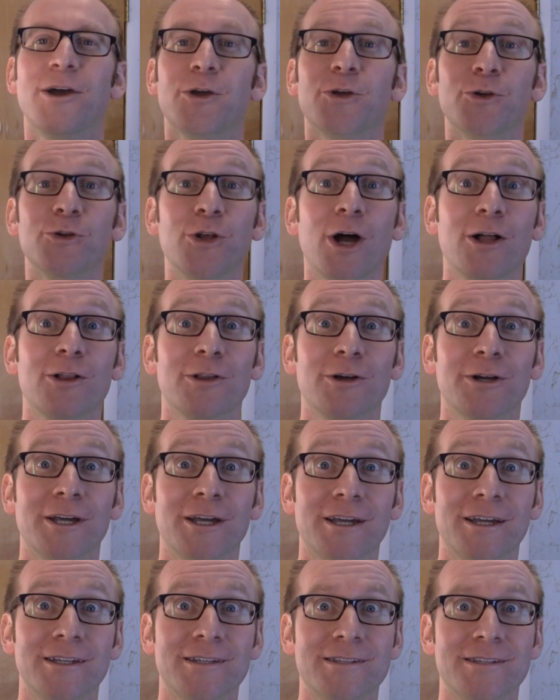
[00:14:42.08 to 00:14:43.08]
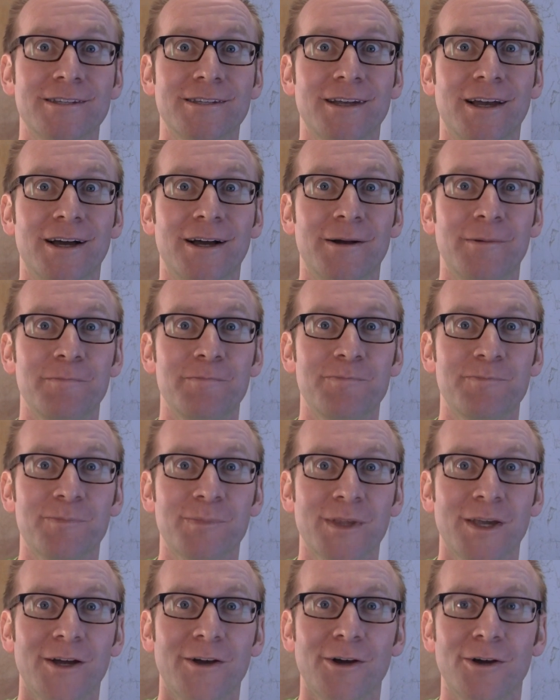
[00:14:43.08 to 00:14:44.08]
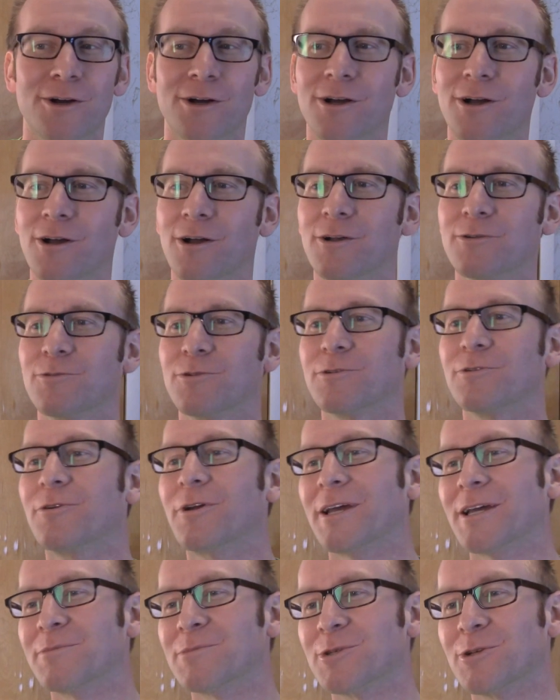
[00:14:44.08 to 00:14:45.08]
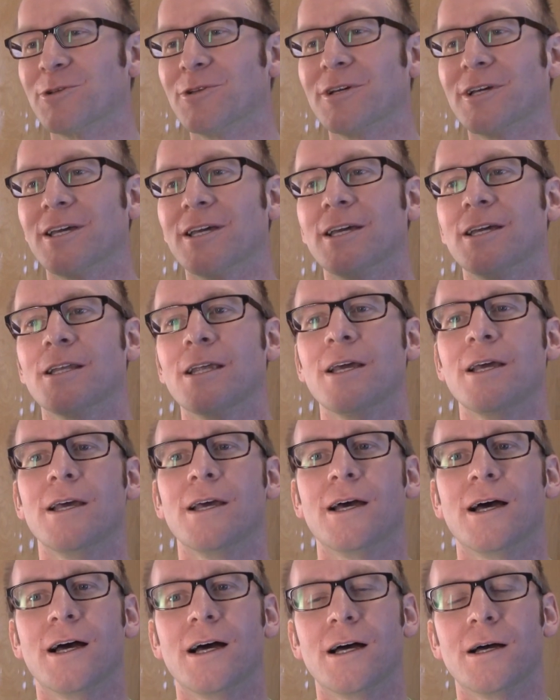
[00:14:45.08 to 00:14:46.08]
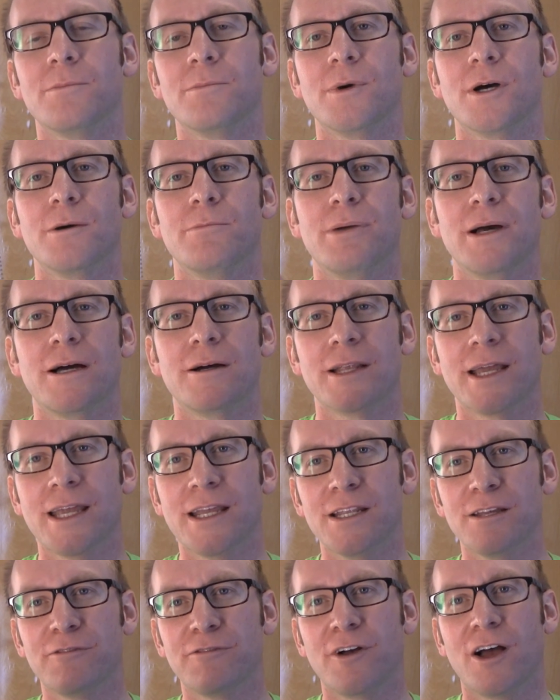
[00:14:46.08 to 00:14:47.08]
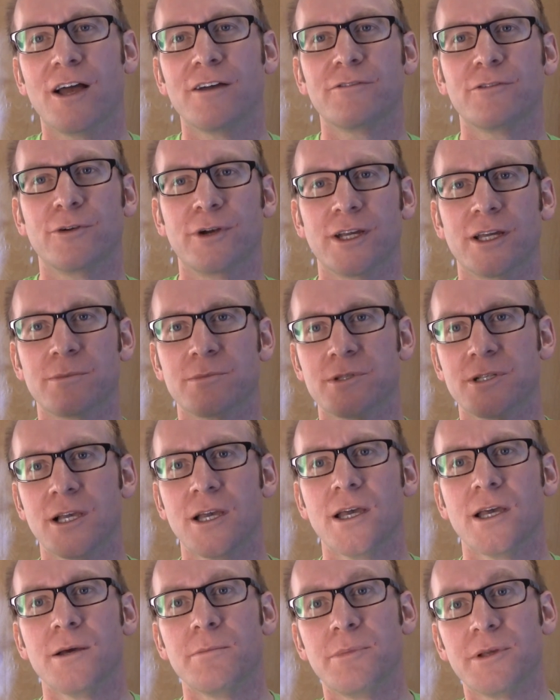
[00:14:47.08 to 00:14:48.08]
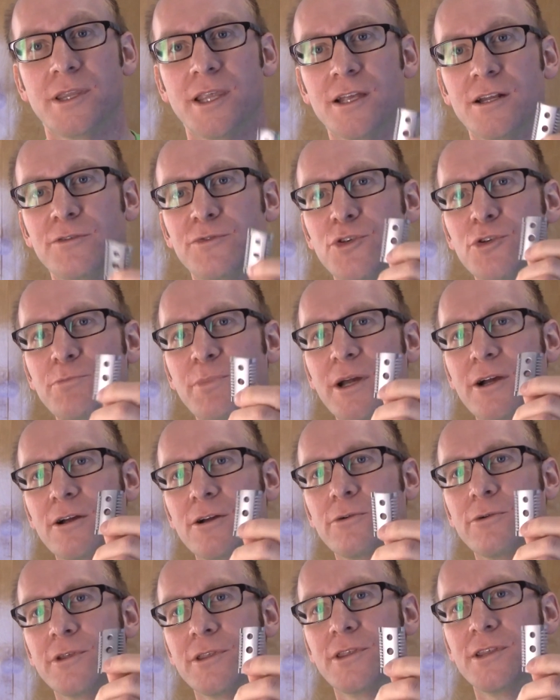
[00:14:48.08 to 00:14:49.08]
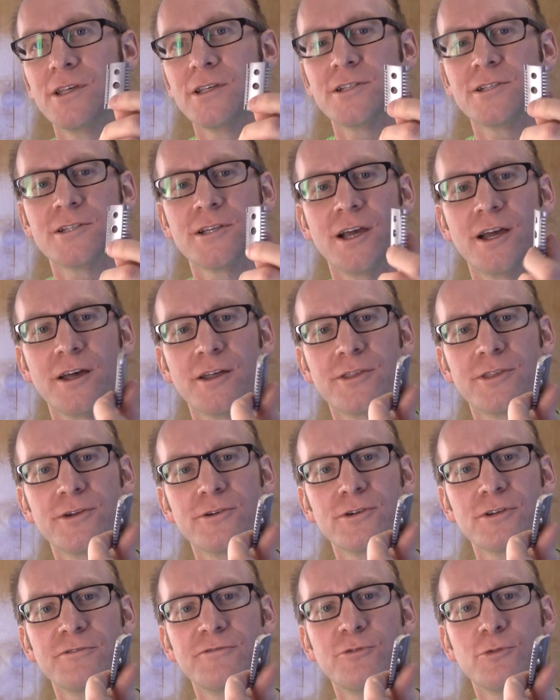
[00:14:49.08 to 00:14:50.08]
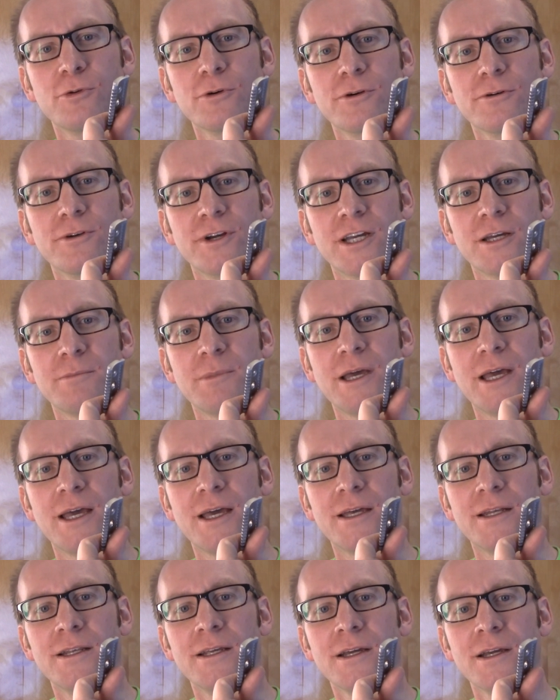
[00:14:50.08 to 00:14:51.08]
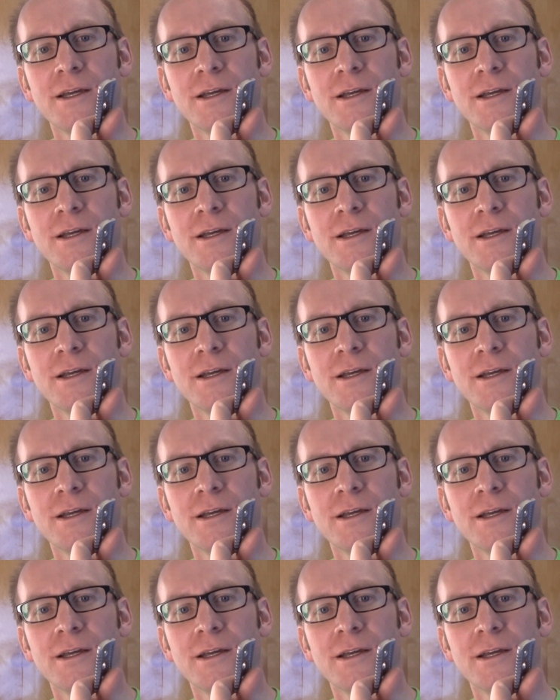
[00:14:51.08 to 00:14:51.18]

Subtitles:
not looking at 100 grams, you're looking at about 85 grams. But then if you pair it with this 34 gram head,